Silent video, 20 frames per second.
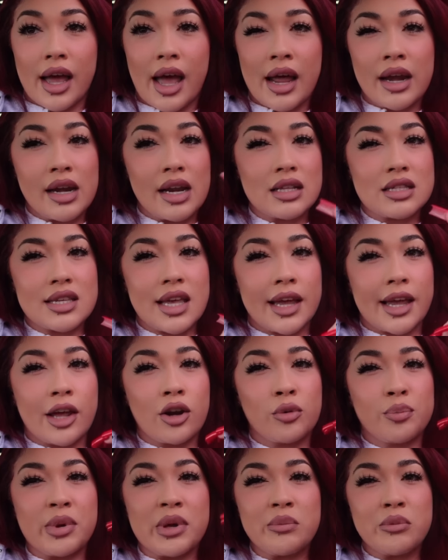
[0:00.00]
And it's like
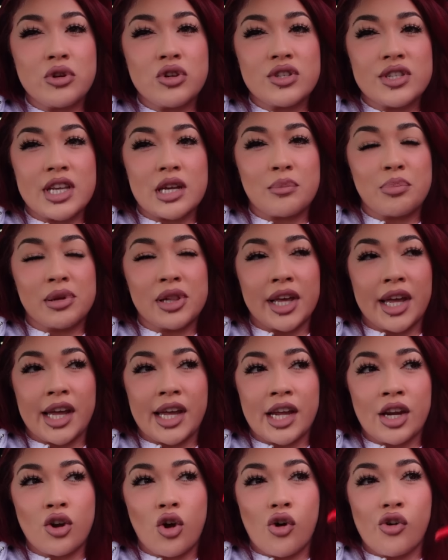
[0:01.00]
it'll be music
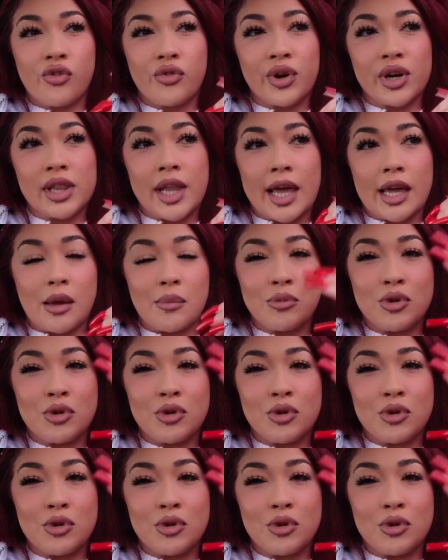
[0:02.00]
playing over like